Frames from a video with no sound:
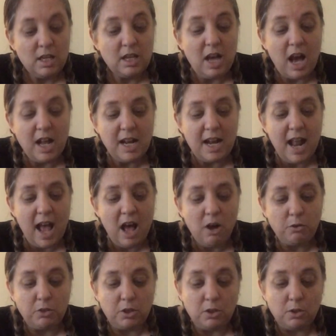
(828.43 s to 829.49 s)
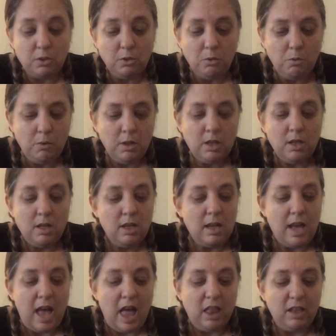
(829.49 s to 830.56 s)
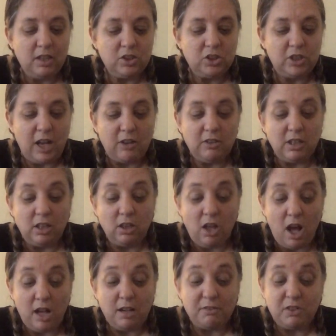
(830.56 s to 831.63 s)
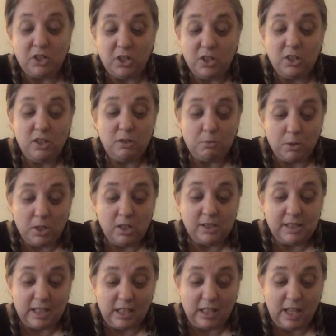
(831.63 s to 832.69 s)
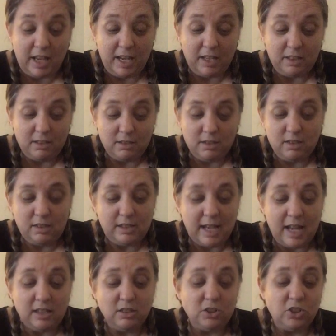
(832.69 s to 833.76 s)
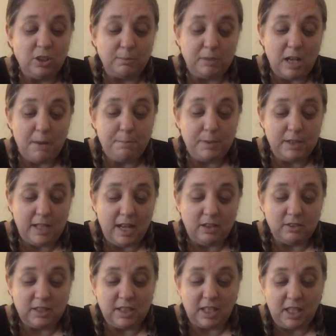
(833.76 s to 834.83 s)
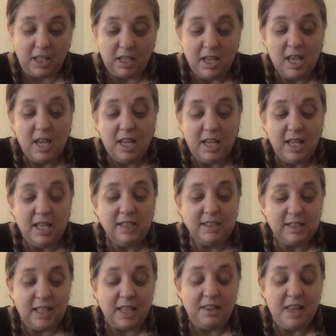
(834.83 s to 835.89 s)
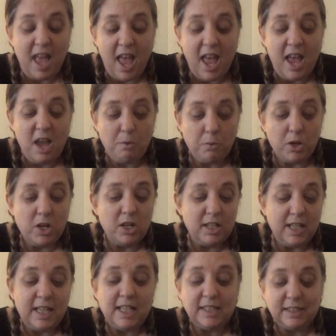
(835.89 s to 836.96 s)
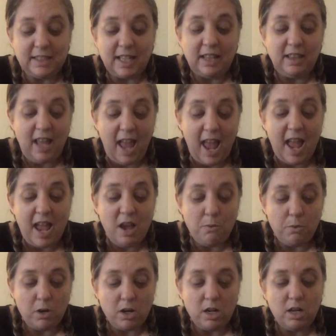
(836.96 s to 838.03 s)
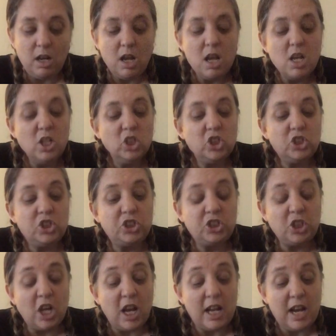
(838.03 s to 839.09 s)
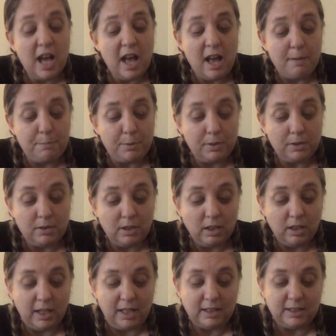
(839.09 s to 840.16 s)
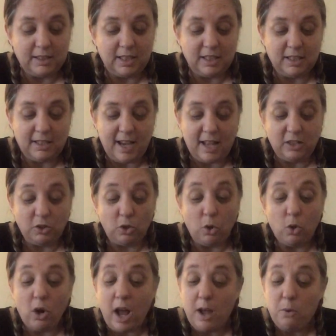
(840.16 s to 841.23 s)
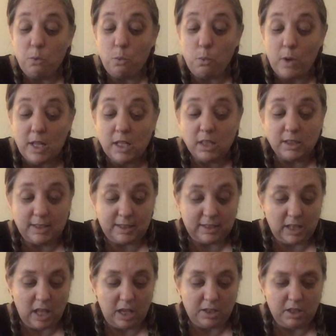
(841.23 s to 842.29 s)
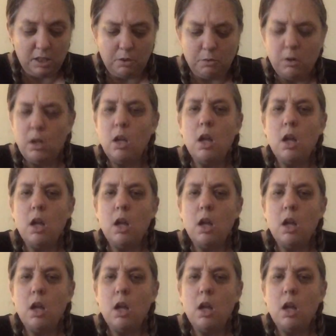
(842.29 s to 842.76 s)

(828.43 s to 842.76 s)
Cut it out, you! Alex shouted a lot of good words at Elaine. Daniel jumped up and down singing, He said the A word, he said the A word. Shut up, Elaine said to Daniel, or I will slug you.